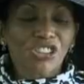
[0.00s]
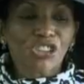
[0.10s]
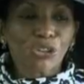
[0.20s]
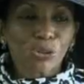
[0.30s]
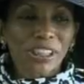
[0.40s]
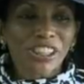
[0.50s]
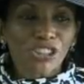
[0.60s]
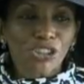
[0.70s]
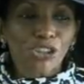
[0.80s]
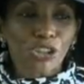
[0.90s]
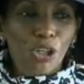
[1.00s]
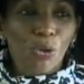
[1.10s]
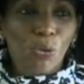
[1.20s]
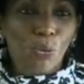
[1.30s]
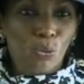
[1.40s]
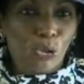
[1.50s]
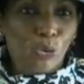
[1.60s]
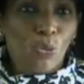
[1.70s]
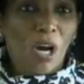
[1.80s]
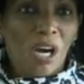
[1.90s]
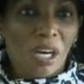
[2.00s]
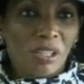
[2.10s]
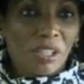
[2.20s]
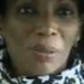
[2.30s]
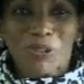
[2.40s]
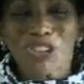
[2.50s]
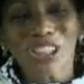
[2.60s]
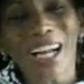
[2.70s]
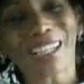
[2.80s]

you need to know who you are. But you're not